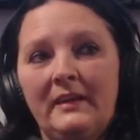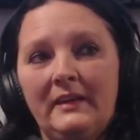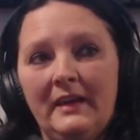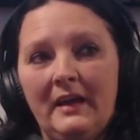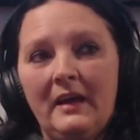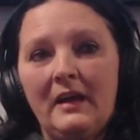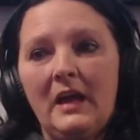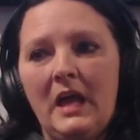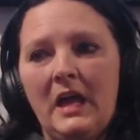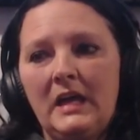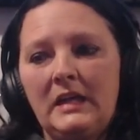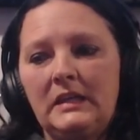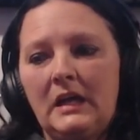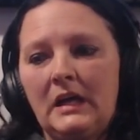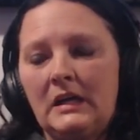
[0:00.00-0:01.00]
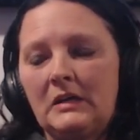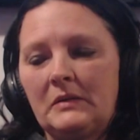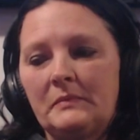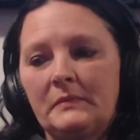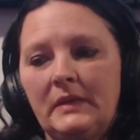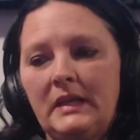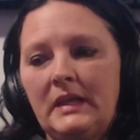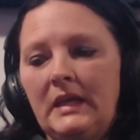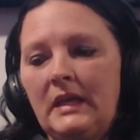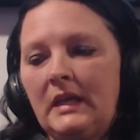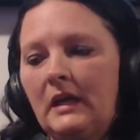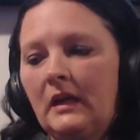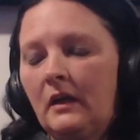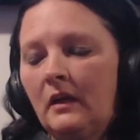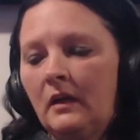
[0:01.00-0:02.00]
Yeah, and um,
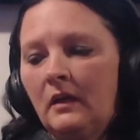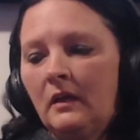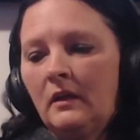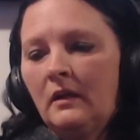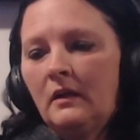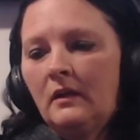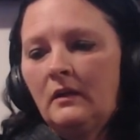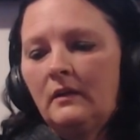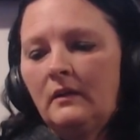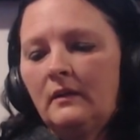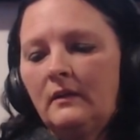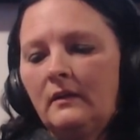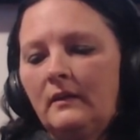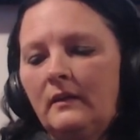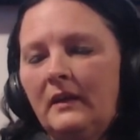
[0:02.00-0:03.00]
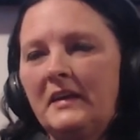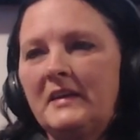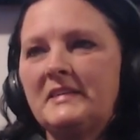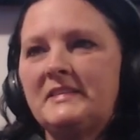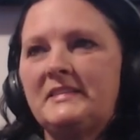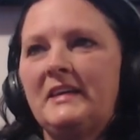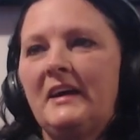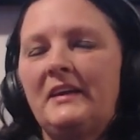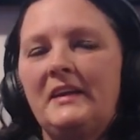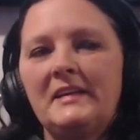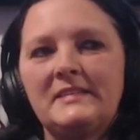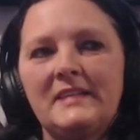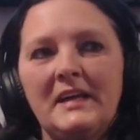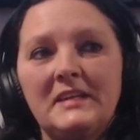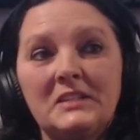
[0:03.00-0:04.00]
he his
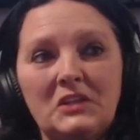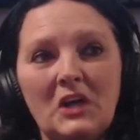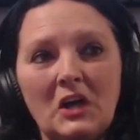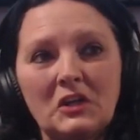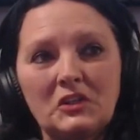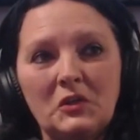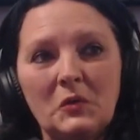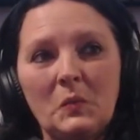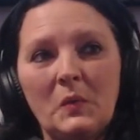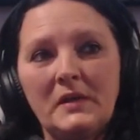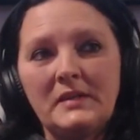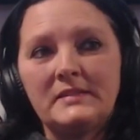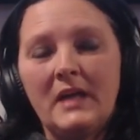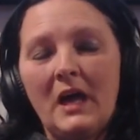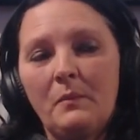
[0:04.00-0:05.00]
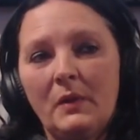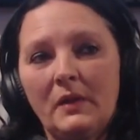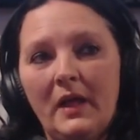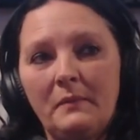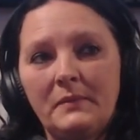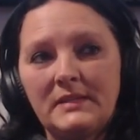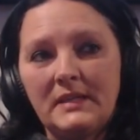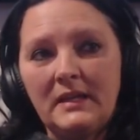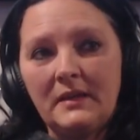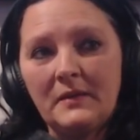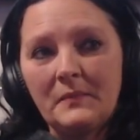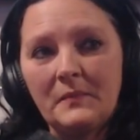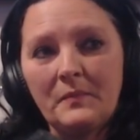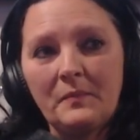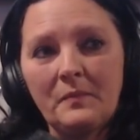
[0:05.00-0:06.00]
studies as a doctor was
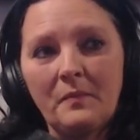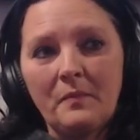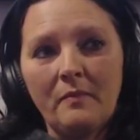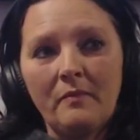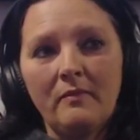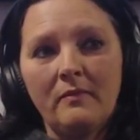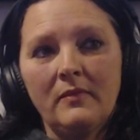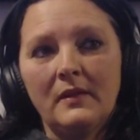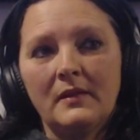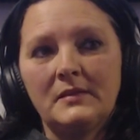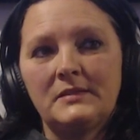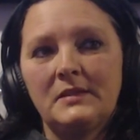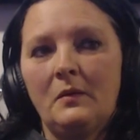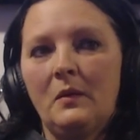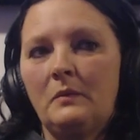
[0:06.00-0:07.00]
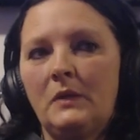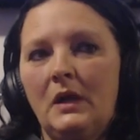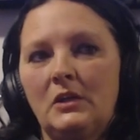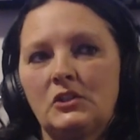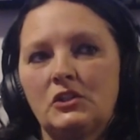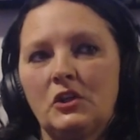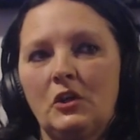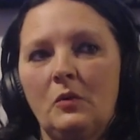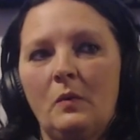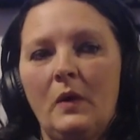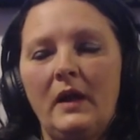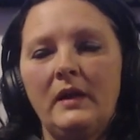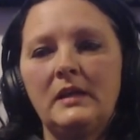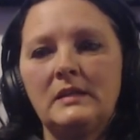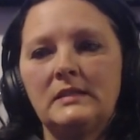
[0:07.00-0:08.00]
epilepsy. So I'm not sure
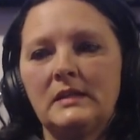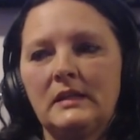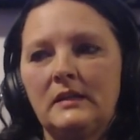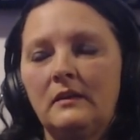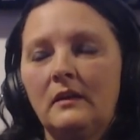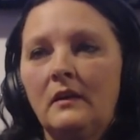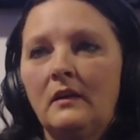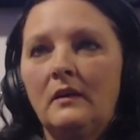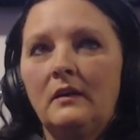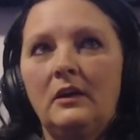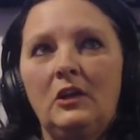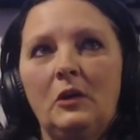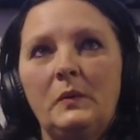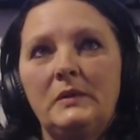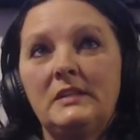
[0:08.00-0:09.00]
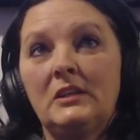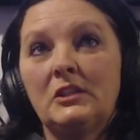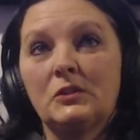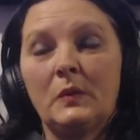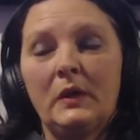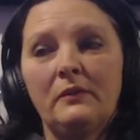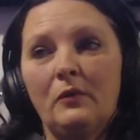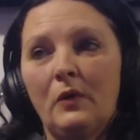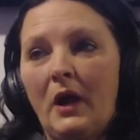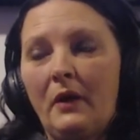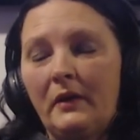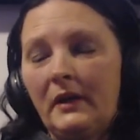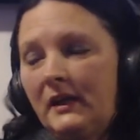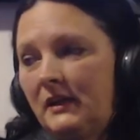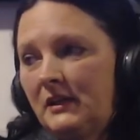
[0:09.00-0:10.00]
why he did. You know, we did a 24
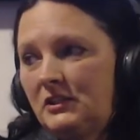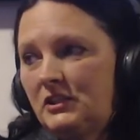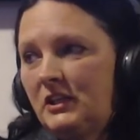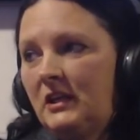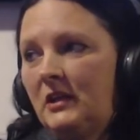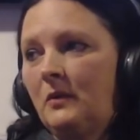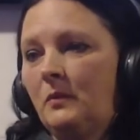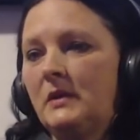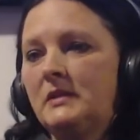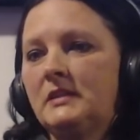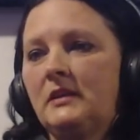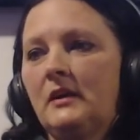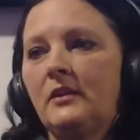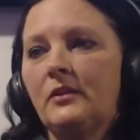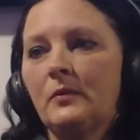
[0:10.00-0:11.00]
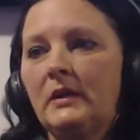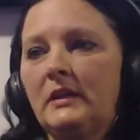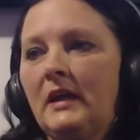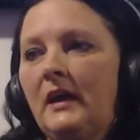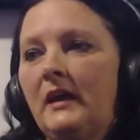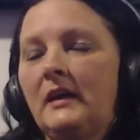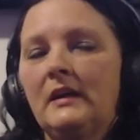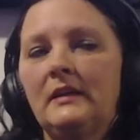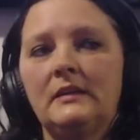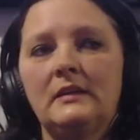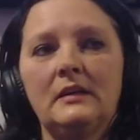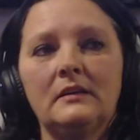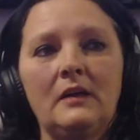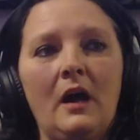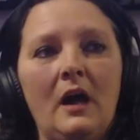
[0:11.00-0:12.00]
hour EEG, we did a three day in
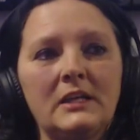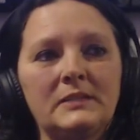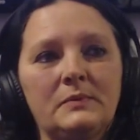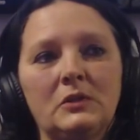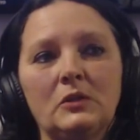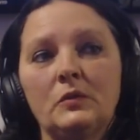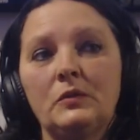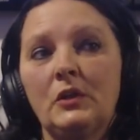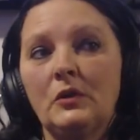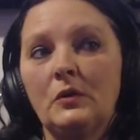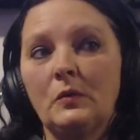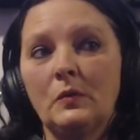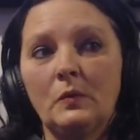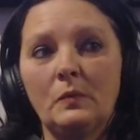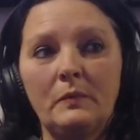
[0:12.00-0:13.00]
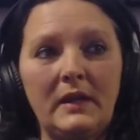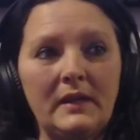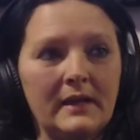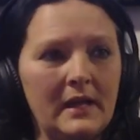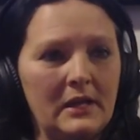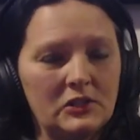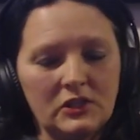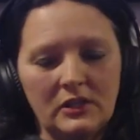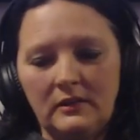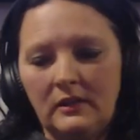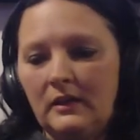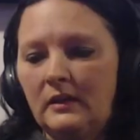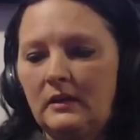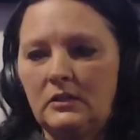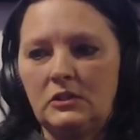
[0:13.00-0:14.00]
the hospital, no medication
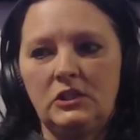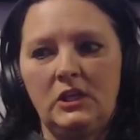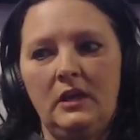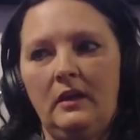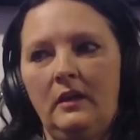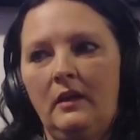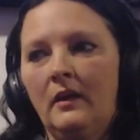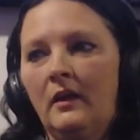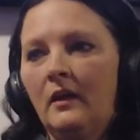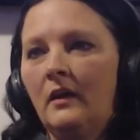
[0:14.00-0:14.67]
EEG,